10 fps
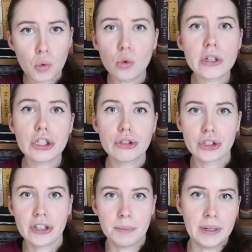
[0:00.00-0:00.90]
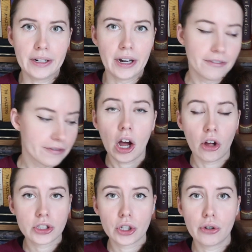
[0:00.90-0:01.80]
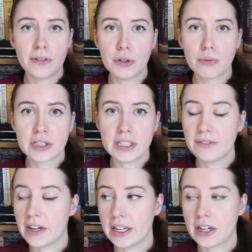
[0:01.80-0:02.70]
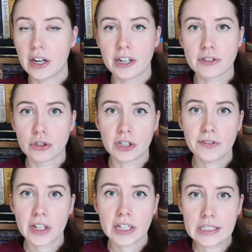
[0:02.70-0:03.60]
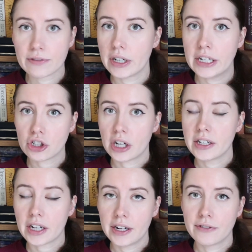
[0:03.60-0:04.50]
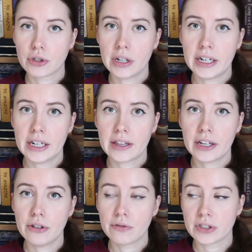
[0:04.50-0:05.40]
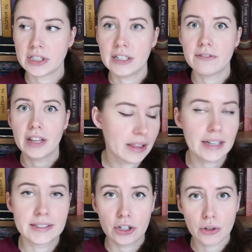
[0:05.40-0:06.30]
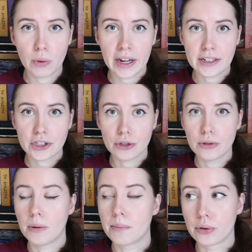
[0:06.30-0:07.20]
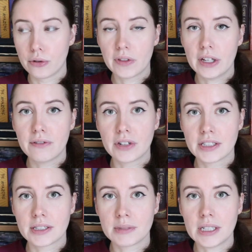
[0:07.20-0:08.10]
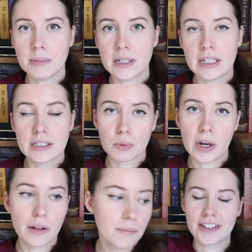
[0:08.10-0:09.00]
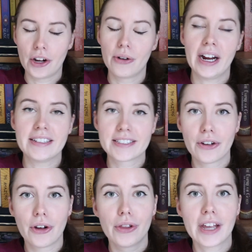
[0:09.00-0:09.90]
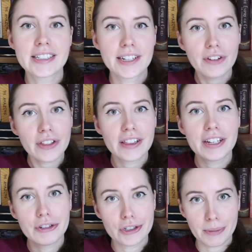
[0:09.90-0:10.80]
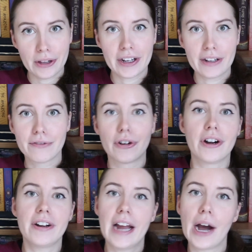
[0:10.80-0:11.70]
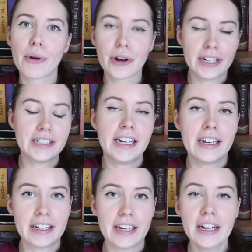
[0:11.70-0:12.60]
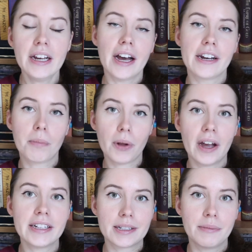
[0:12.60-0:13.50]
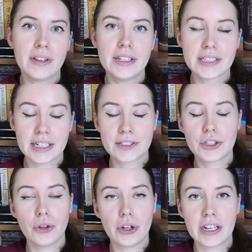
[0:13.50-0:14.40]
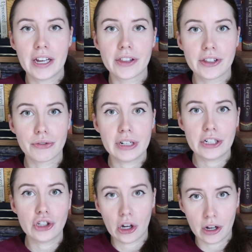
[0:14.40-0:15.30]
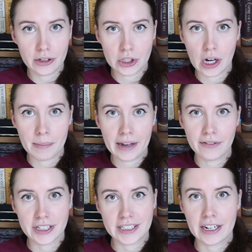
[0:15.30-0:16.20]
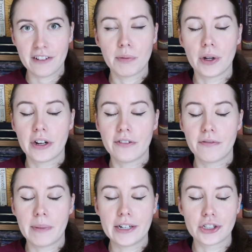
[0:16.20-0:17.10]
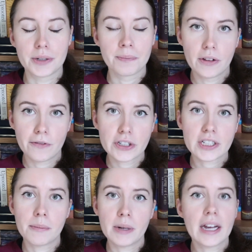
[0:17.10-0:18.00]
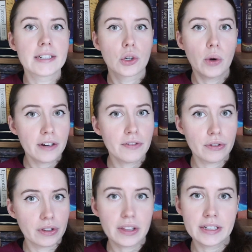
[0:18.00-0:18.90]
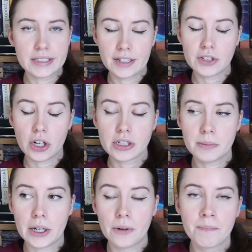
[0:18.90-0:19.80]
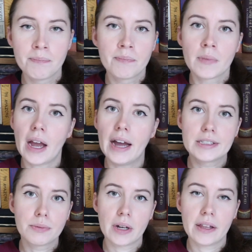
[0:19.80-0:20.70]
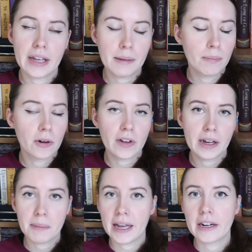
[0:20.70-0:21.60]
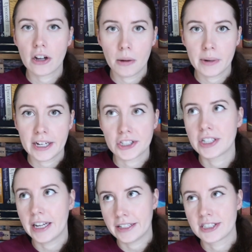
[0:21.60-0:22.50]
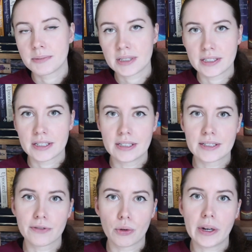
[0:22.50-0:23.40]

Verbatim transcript: will usually be enough. Also, if you receive any kind of certificates for any kind of training that you've received, that's a good way to prove that you've done some CPD as well. All right, so that's everything that you should be looking for. Now we're going to take it and apply some of these things to looking at the 3 job adverts that I've pulled off of Badger. The first company has quite a few of the things that I've talked about, as they provide paid accommodation and subsistence for